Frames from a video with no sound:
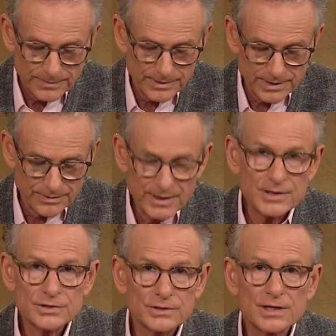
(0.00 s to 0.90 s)

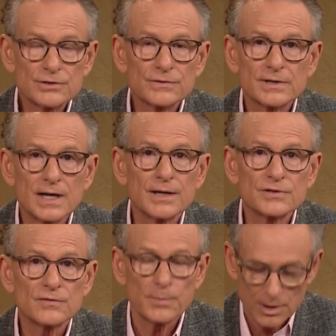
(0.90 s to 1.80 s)
these, these are the
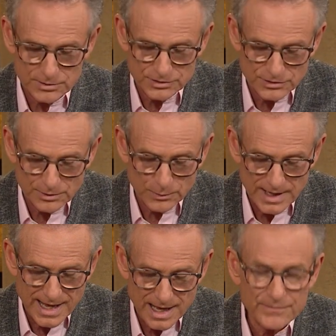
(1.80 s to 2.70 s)
kinds of partners that
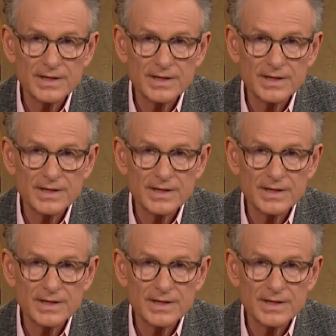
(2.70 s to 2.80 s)
we have.